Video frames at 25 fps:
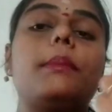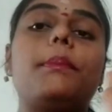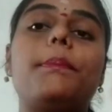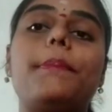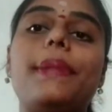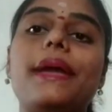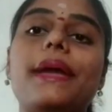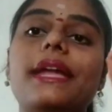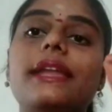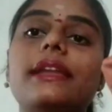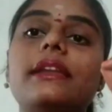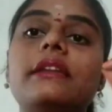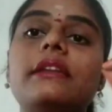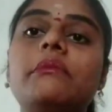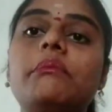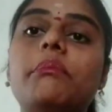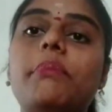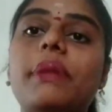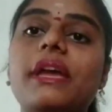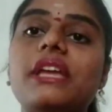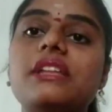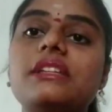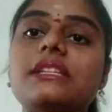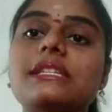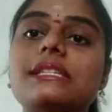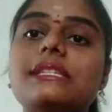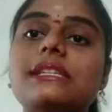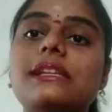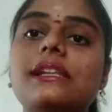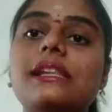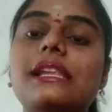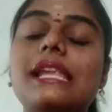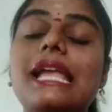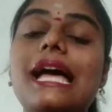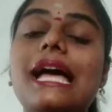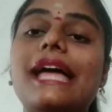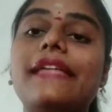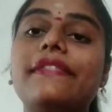pen,
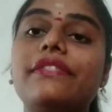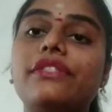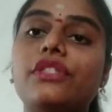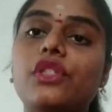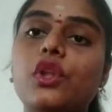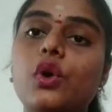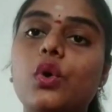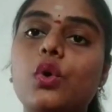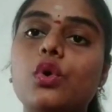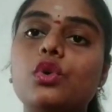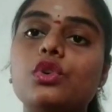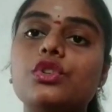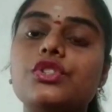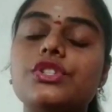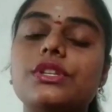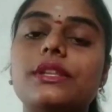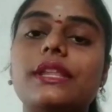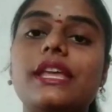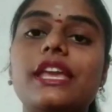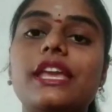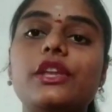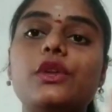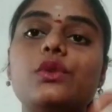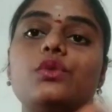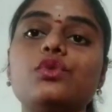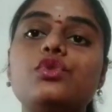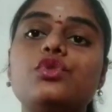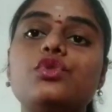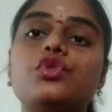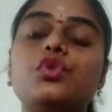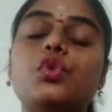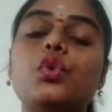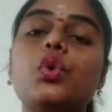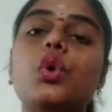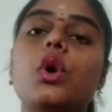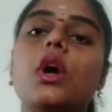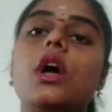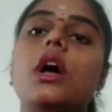pencil and notes. They used
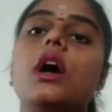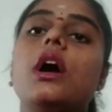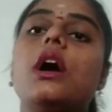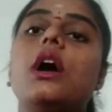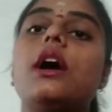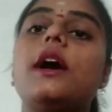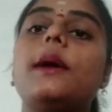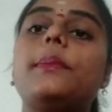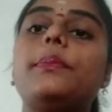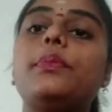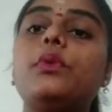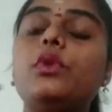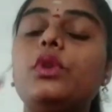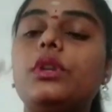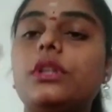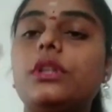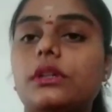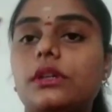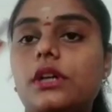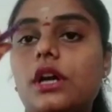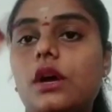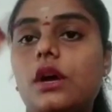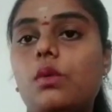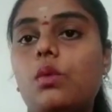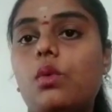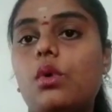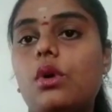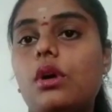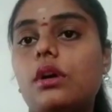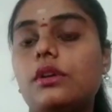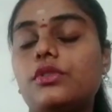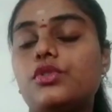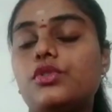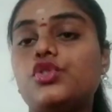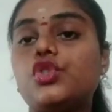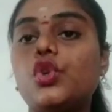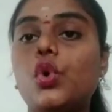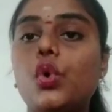to put
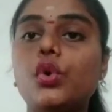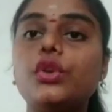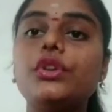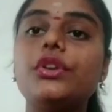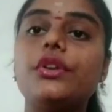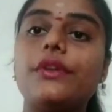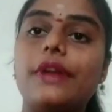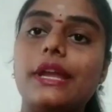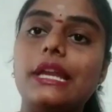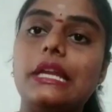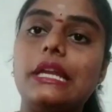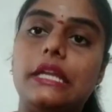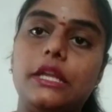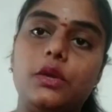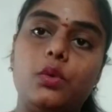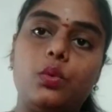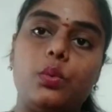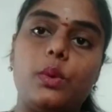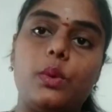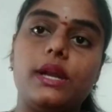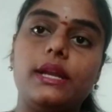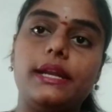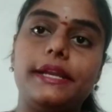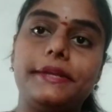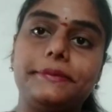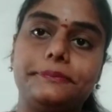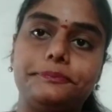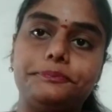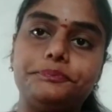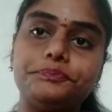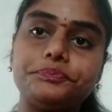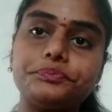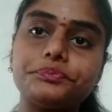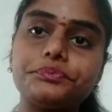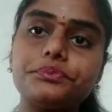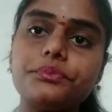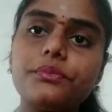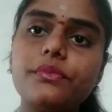a stone writing only.
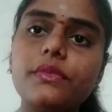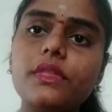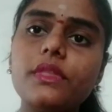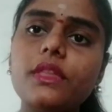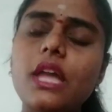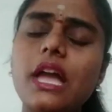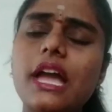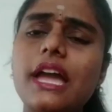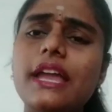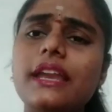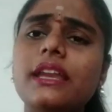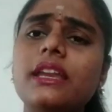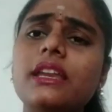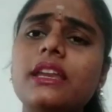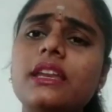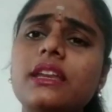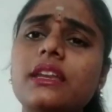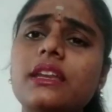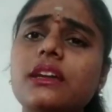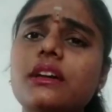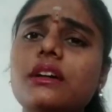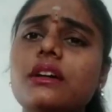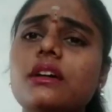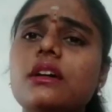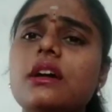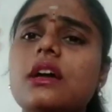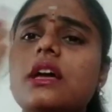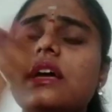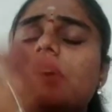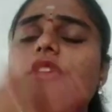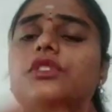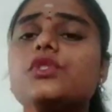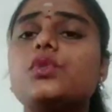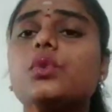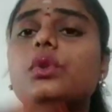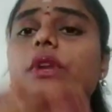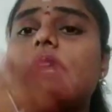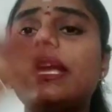And
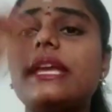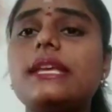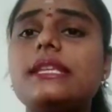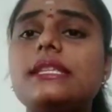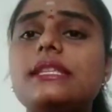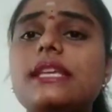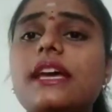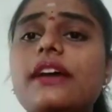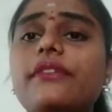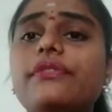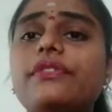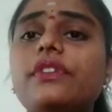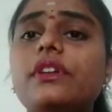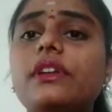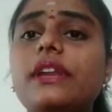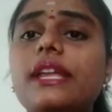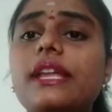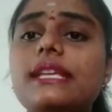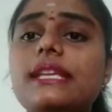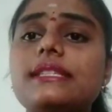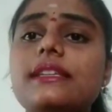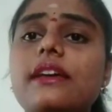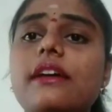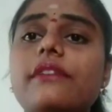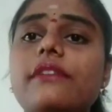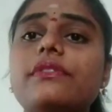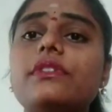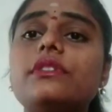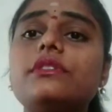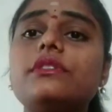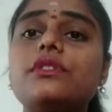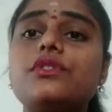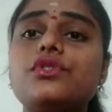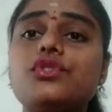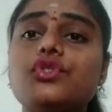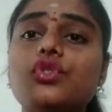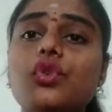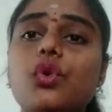so days after
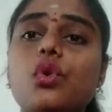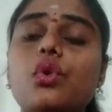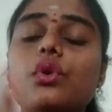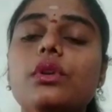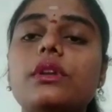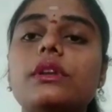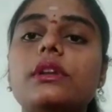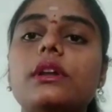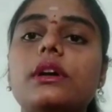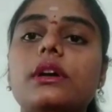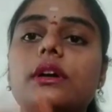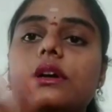the stone